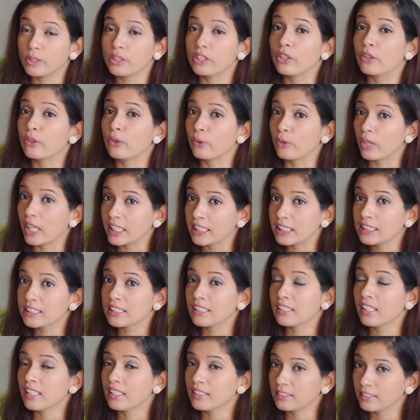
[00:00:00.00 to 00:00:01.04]
with the right
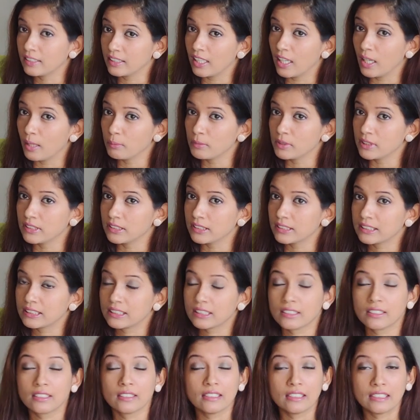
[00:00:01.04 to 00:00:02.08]

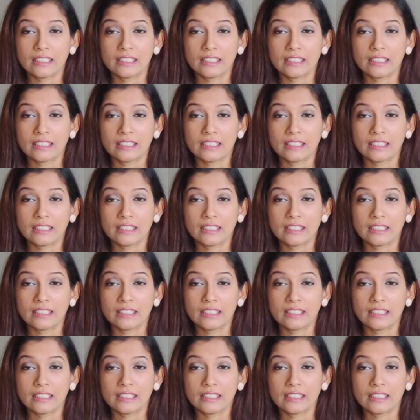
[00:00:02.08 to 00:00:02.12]
undergarments.